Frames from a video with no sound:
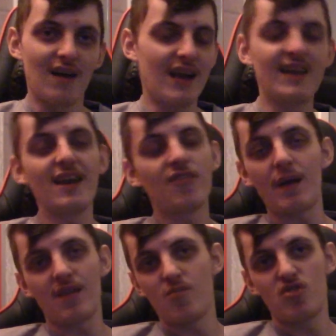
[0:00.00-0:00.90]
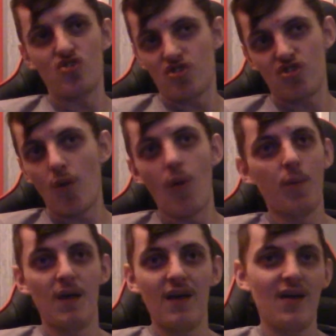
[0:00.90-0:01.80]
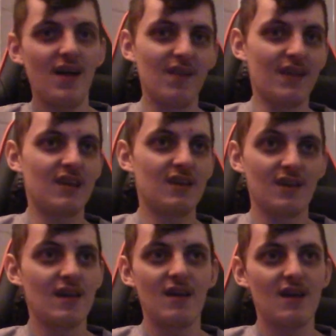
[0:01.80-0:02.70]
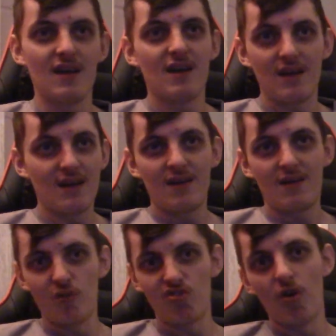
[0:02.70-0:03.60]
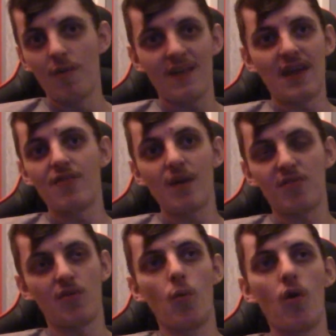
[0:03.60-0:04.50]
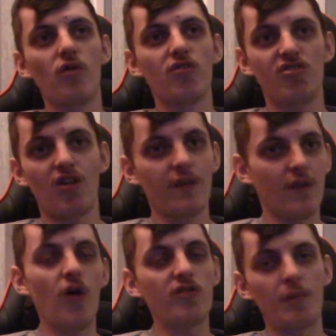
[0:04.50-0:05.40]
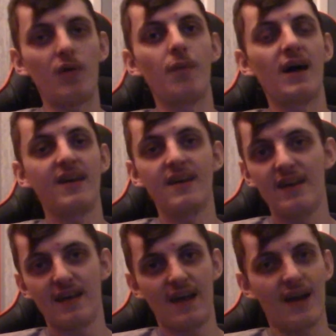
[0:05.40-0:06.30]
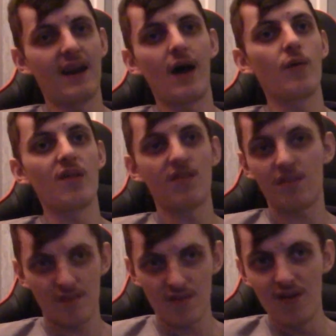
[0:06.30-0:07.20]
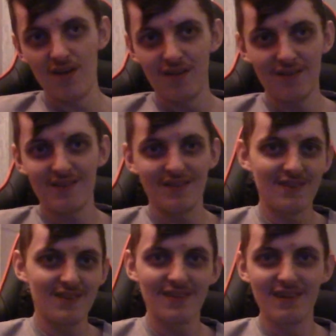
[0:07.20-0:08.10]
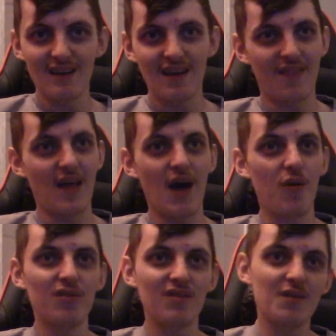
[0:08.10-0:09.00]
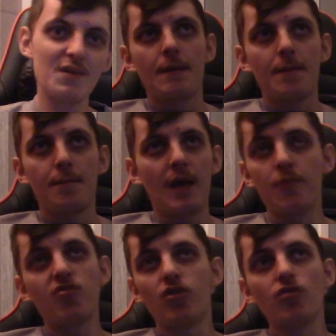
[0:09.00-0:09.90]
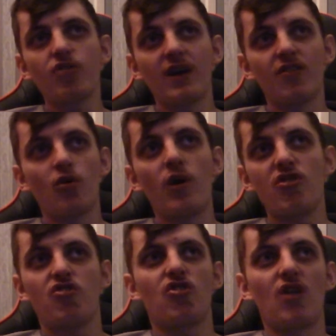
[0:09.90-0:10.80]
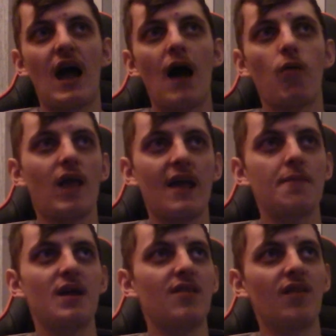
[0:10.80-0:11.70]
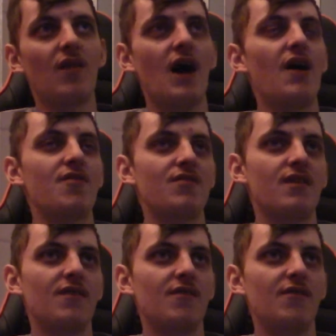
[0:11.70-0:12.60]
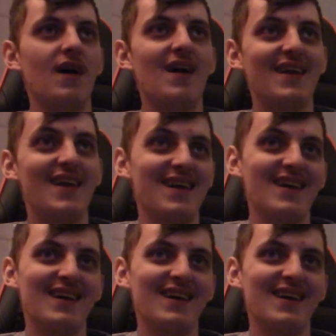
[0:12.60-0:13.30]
I didn't expect him to just show up like that. Like, we saw him at the end of episode one, still in the hospital bed, and now he's at the house. But yeah, I'm still trying to question how Kingpin's alive, right?